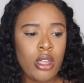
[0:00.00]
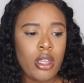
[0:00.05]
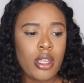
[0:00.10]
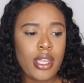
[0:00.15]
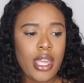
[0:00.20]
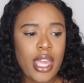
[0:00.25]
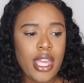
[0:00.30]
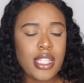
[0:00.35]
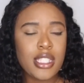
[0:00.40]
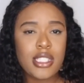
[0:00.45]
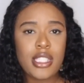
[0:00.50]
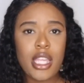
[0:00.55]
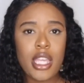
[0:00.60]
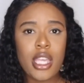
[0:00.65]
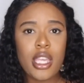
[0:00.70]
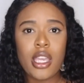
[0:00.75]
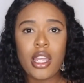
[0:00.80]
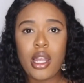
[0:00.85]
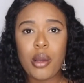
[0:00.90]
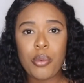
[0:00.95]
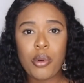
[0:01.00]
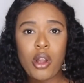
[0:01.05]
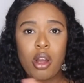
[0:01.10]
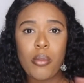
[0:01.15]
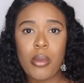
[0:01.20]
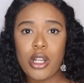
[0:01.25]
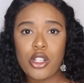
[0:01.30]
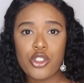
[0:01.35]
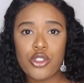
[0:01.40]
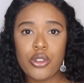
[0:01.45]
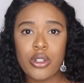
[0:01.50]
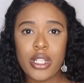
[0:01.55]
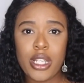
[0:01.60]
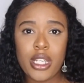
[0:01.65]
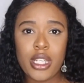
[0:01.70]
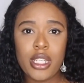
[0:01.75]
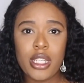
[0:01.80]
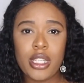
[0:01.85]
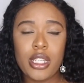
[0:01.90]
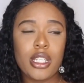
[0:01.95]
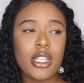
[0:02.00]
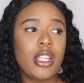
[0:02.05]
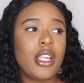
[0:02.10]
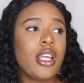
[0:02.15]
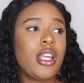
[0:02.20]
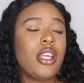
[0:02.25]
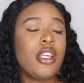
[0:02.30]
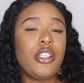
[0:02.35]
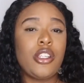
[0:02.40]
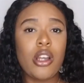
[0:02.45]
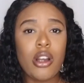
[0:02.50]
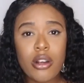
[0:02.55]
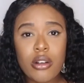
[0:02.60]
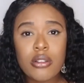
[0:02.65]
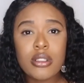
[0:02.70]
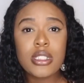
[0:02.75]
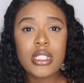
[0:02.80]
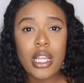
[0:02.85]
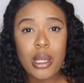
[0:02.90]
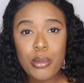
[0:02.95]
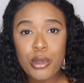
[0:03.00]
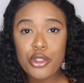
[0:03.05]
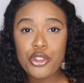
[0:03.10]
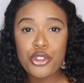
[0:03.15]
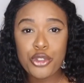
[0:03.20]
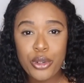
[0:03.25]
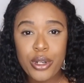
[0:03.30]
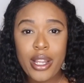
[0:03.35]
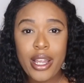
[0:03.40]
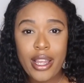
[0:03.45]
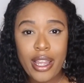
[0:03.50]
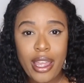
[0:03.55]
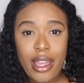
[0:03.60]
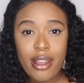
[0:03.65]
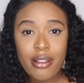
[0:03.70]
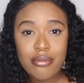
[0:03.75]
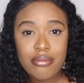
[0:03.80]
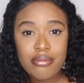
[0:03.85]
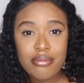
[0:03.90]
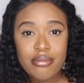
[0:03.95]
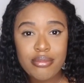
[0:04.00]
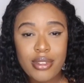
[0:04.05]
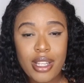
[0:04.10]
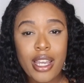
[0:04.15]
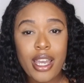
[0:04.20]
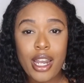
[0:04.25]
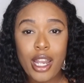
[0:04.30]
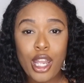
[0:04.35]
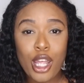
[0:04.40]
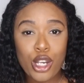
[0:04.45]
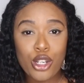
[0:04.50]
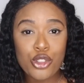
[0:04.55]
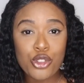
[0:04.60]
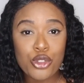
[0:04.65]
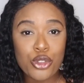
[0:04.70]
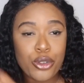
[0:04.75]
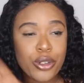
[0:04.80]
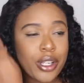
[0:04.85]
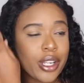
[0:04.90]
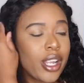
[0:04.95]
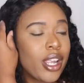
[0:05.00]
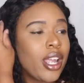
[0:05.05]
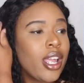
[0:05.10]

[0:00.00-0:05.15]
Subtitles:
case thing and I put all my jewelry in it, y'all gonna see how much jewelry I got. I got a lot of jewelry.